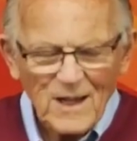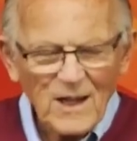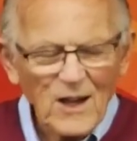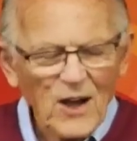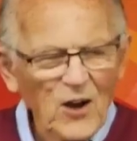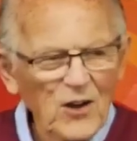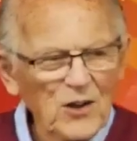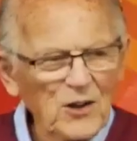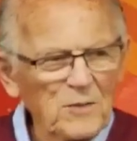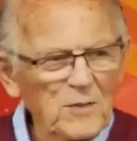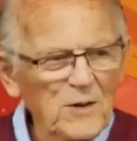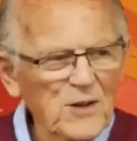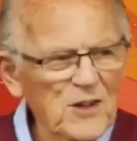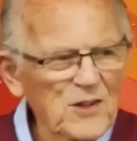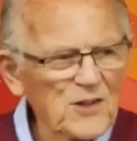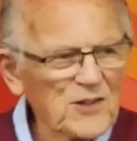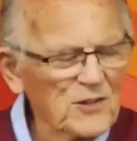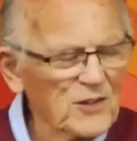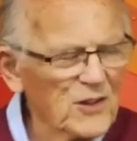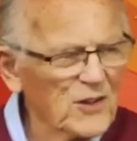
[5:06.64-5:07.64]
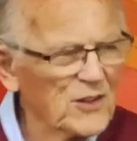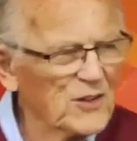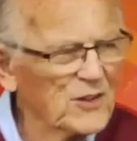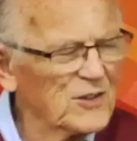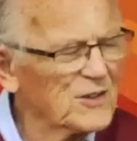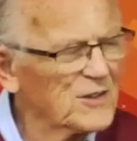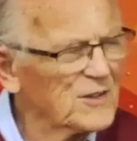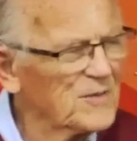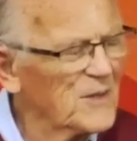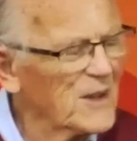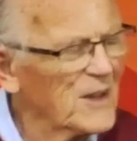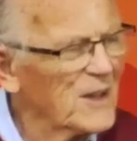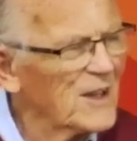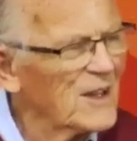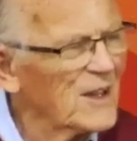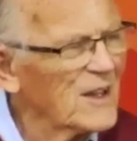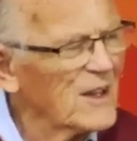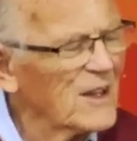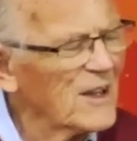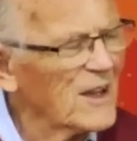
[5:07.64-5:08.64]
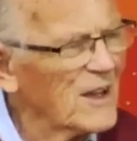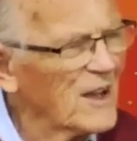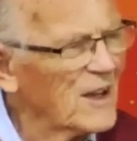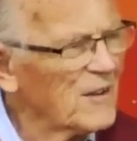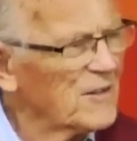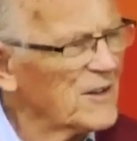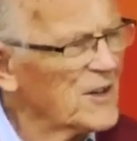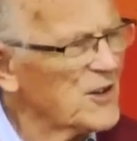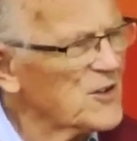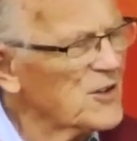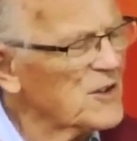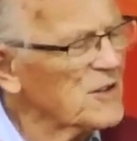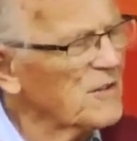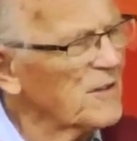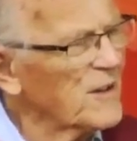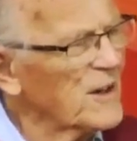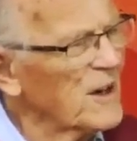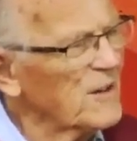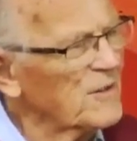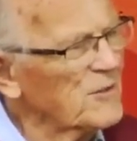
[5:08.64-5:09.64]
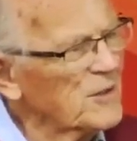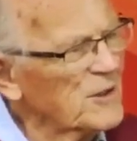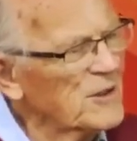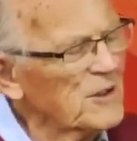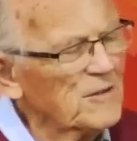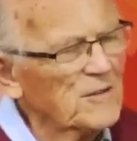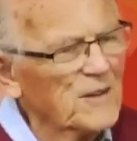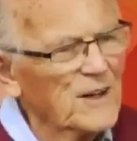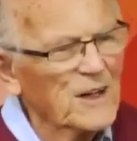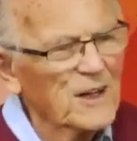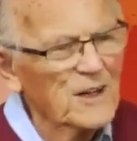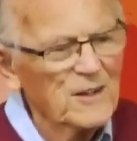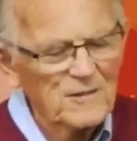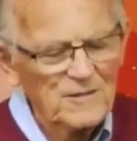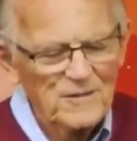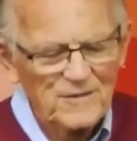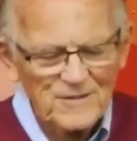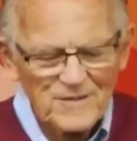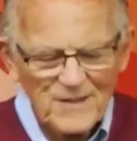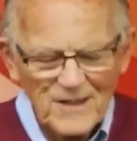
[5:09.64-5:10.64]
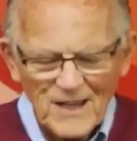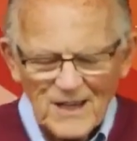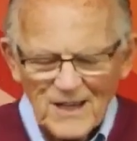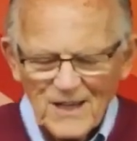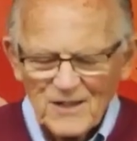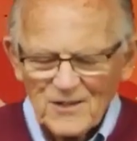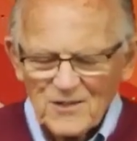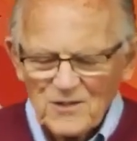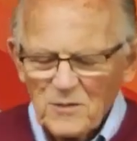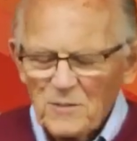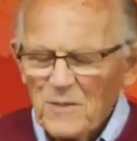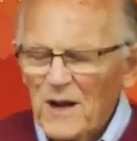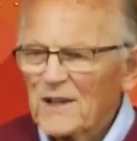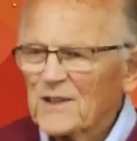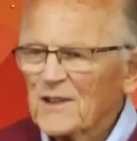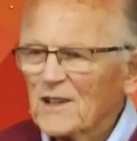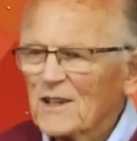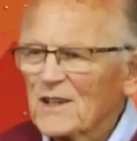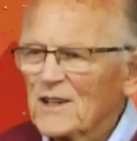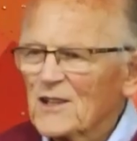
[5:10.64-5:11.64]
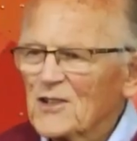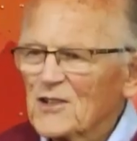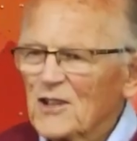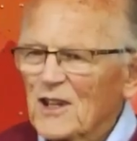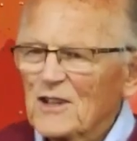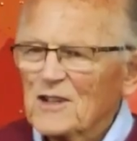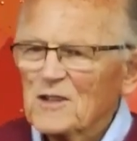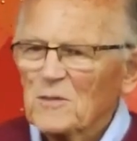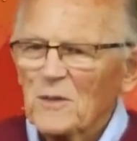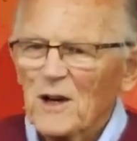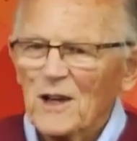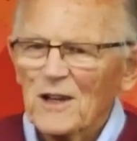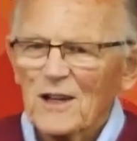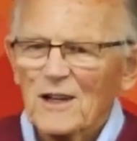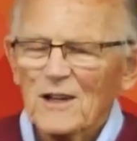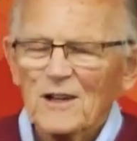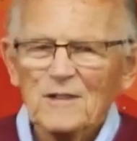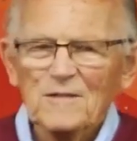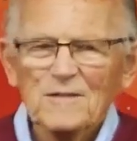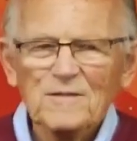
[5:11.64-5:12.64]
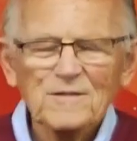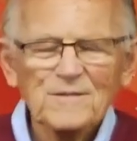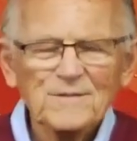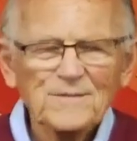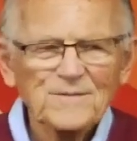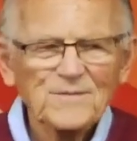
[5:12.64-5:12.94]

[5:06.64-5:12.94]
On a personal note, Ephesians 5:25 dramatically changed my life.